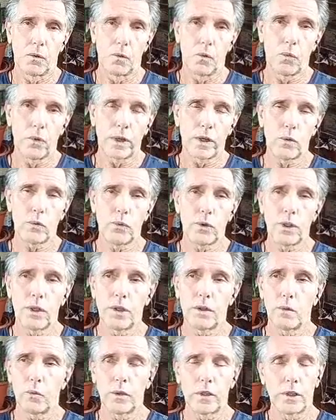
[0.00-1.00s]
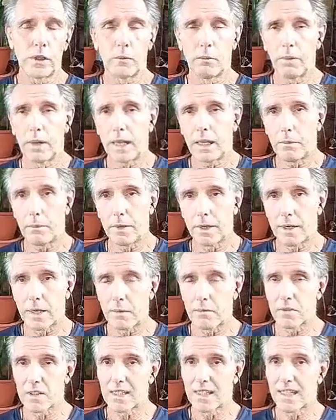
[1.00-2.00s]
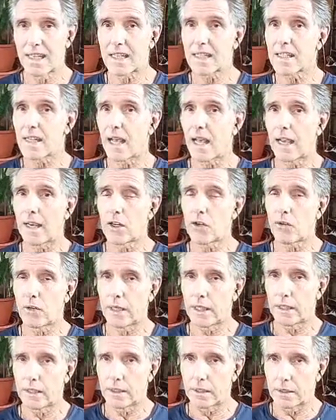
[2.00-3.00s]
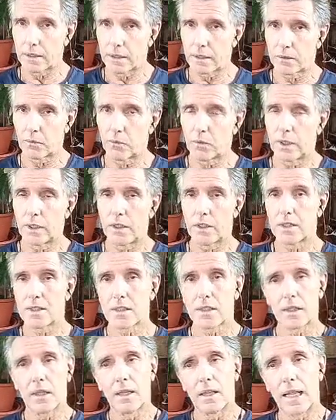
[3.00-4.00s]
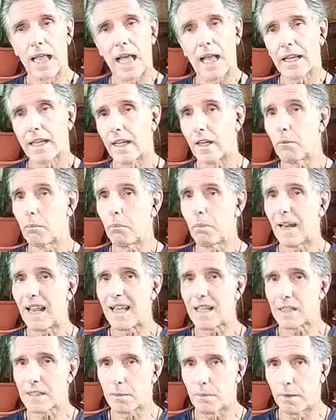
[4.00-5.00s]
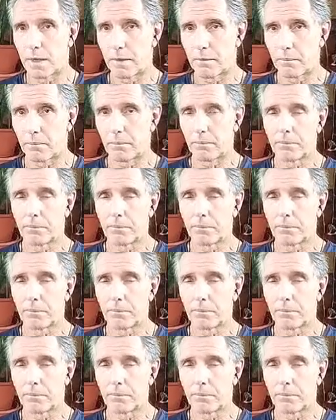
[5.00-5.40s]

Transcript: when the blood becomes less hydrated, when it's lacking plasma,